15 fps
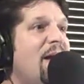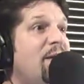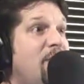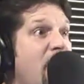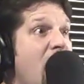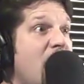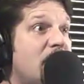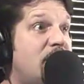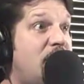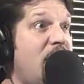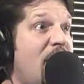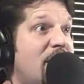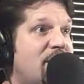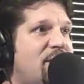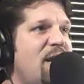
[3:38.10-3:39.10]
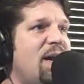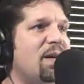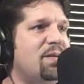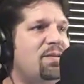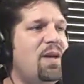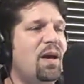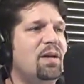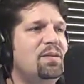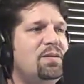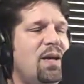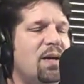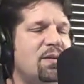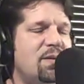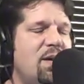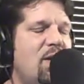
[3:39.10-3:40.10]
Yeah, yes.
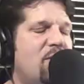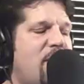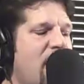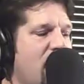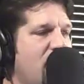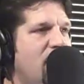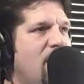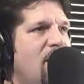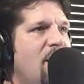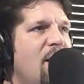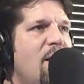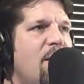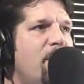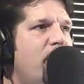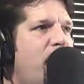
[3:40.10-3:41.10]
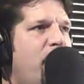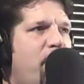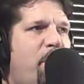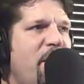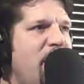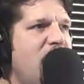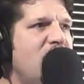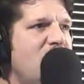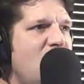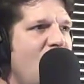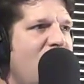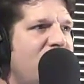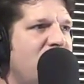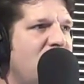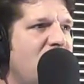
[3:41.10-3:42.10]
Okay. But here you
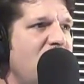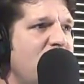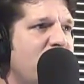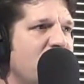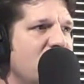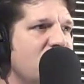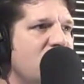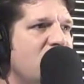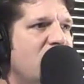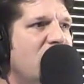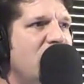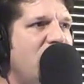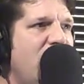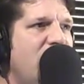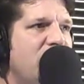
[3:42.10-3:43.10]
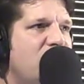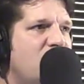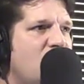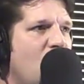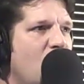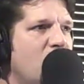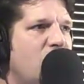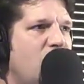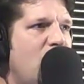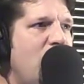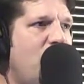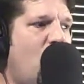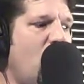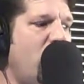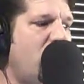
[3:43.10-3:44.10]
have the Clippers that have scored 3
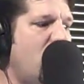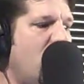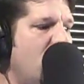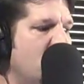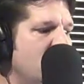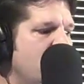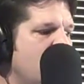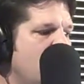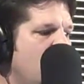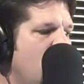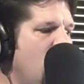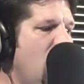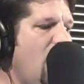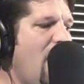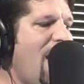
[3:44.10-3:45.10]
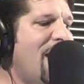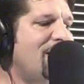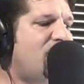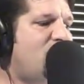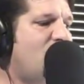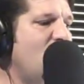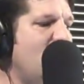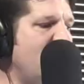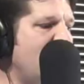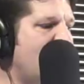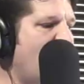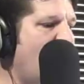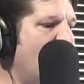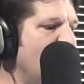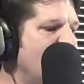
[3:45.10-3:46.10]
point guards. At shooting
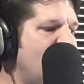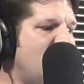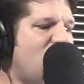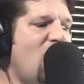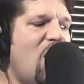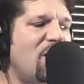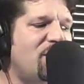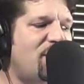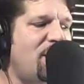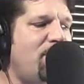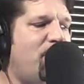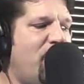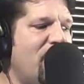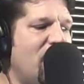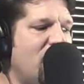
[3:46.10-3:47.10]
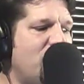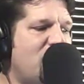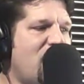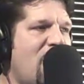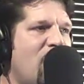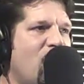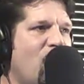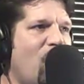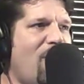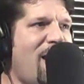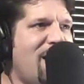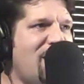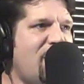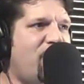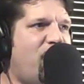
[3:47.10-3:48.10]
guard, Chauncey Billups and
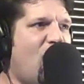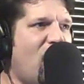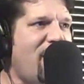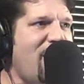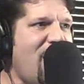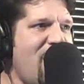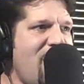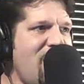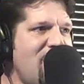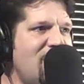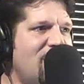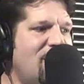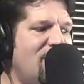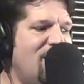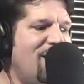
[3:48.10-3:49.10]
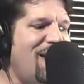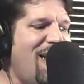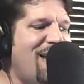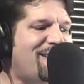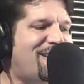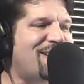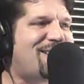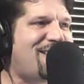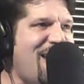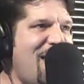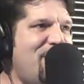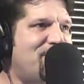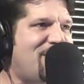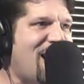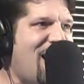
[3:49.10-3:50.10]
Randy Foye at the
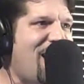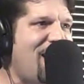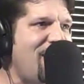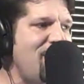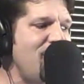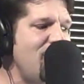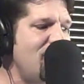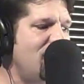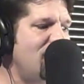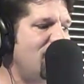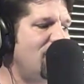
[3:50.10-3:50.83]
same time?